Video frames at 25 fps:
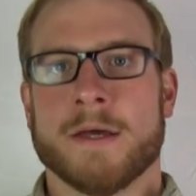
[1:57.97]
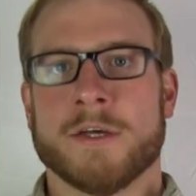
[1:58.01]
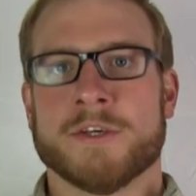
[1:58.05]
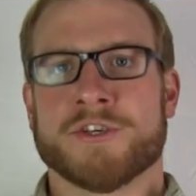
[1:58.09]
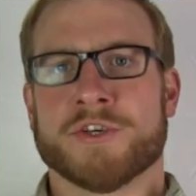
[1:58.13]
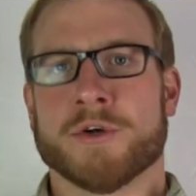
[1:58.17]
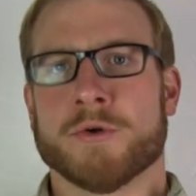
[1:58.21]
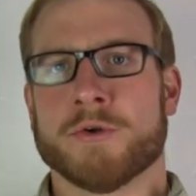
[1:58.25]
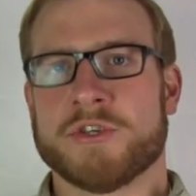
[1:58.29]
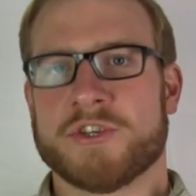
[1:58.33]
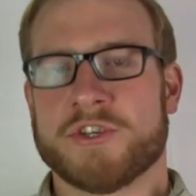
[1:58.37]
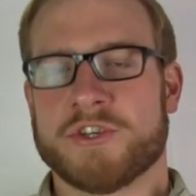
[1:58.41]

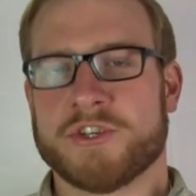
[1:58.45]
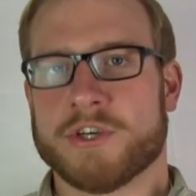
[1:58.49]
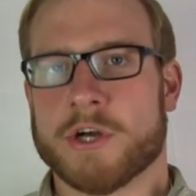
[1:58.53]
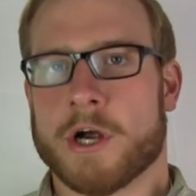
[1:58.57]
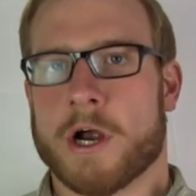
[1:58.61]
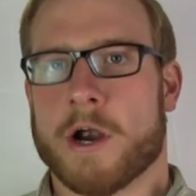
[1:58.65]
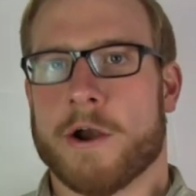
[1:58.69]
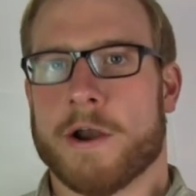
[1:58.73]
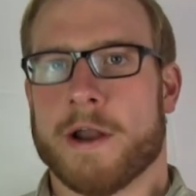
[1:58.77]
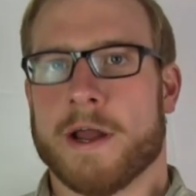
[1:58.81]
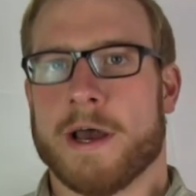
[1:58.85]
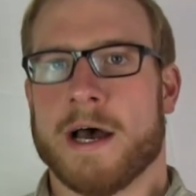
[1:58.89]
So to
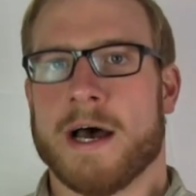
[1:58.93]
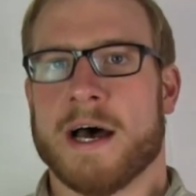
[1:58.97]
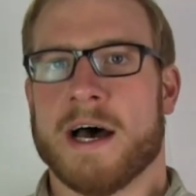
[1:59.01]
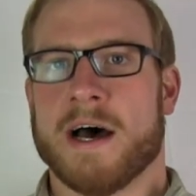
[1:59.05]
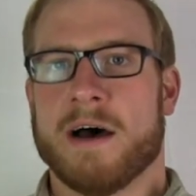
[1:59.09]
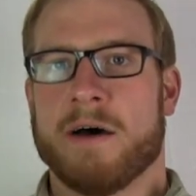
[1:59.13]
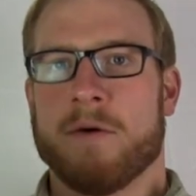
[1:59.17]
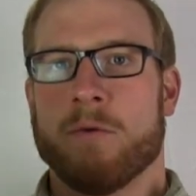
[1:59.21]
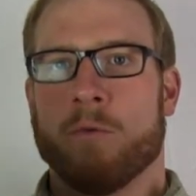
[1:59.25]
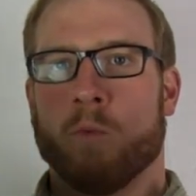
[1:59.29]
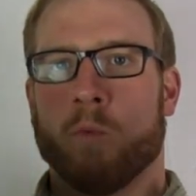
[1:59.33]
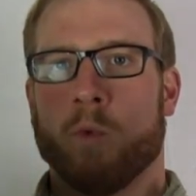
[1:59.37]
start,
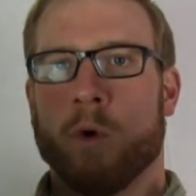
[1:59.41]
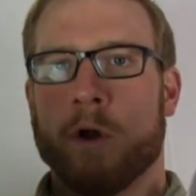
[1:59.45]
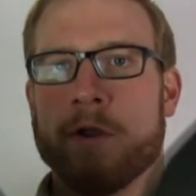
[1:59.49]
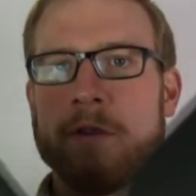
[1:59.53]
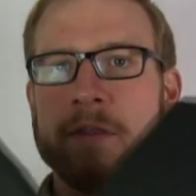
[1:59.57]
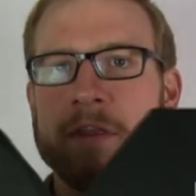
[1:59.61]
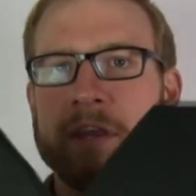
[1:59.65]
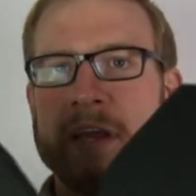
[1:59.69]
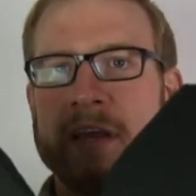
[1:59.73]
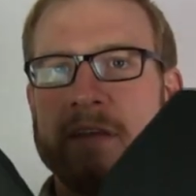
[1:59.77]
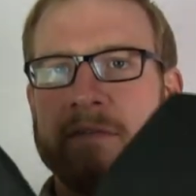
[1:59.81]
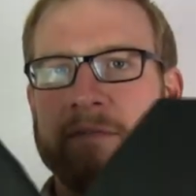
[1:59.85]
uh, what
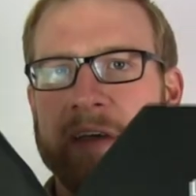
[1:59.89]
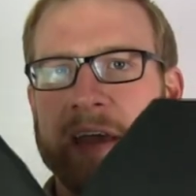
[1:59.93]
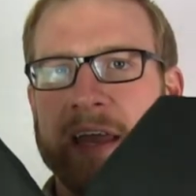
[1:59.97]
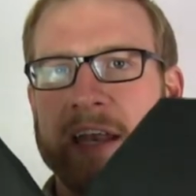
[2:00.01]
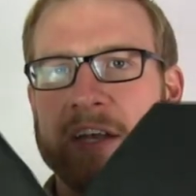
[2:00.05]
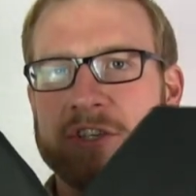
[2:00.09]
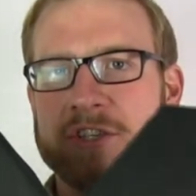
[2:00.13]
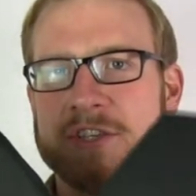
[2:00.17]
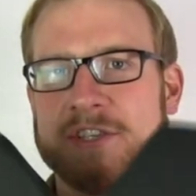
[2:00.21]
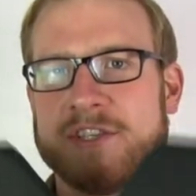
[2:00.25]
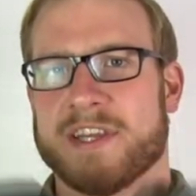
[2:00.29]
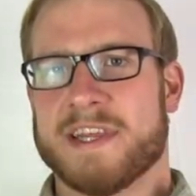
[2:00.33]
are the
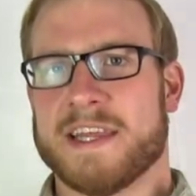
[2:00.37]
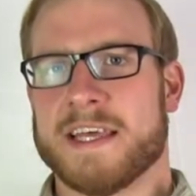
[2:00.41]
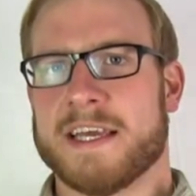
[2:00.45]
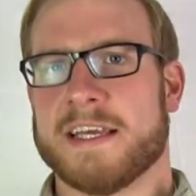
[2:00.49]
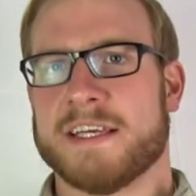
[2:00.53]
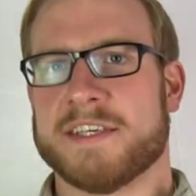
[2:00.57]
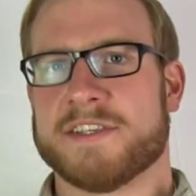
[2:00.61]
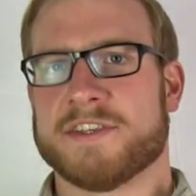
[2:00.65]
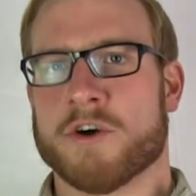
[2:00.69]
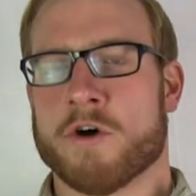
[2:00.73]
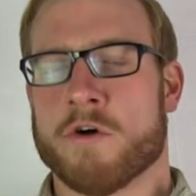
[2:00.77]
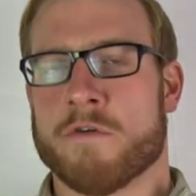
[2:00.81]
advantages of
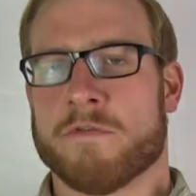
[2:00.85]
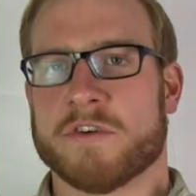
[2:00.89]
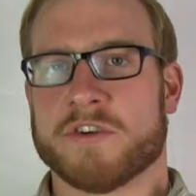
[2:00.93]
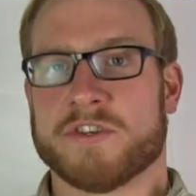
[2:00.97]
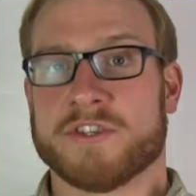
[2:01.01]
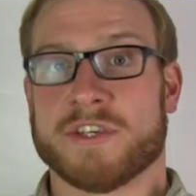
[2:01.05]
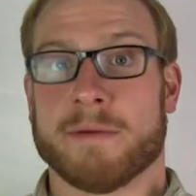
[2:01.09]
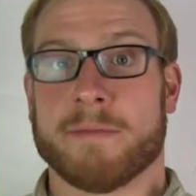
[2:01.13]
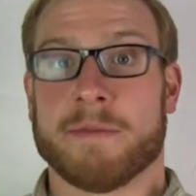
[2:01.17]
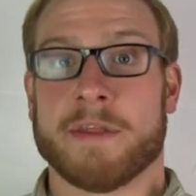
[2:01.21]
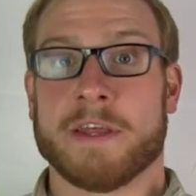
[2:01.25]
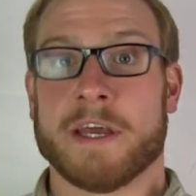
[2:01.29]
these over
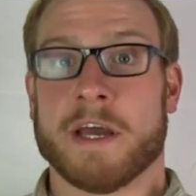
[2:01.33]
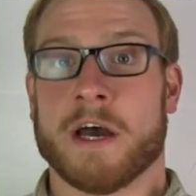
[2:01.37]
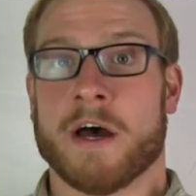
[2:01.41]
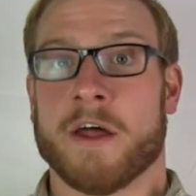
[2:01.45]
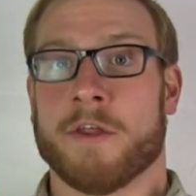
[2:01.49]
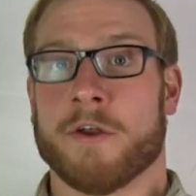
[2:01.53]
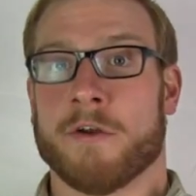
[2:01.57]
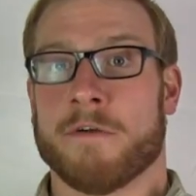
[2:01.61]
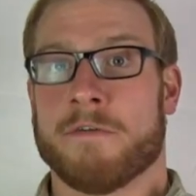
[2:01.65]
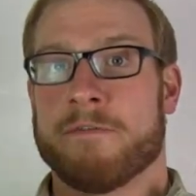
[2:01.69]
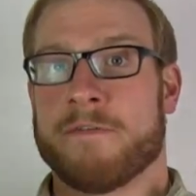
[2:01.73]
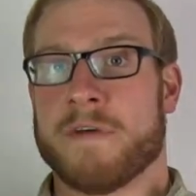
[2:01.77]
some of the
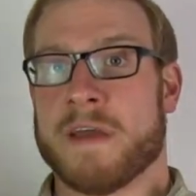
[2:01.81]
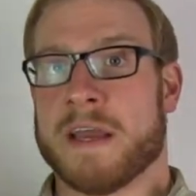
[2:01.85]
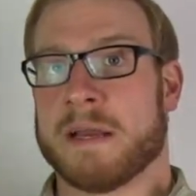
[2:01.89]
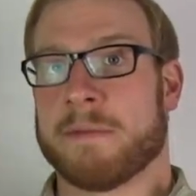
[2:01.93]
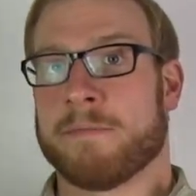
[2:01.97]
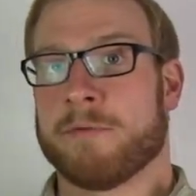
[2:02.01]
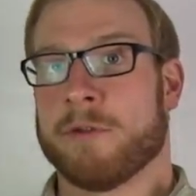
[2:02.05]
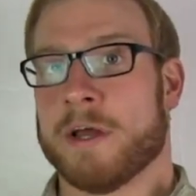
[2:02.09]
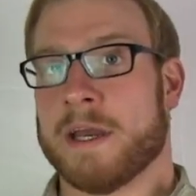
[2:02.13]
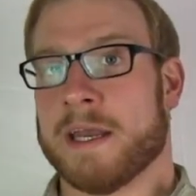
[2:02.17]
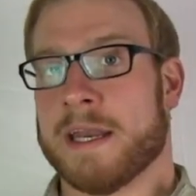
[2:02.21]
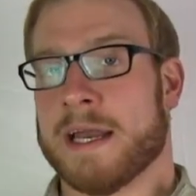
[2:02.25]
other
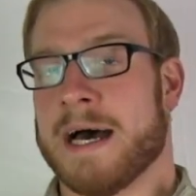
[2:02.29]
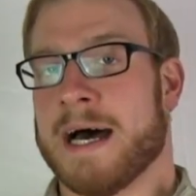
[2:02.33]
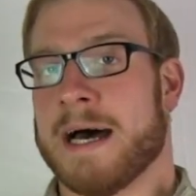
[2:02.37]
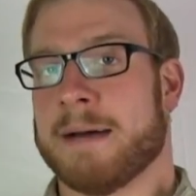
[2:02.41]
fake plate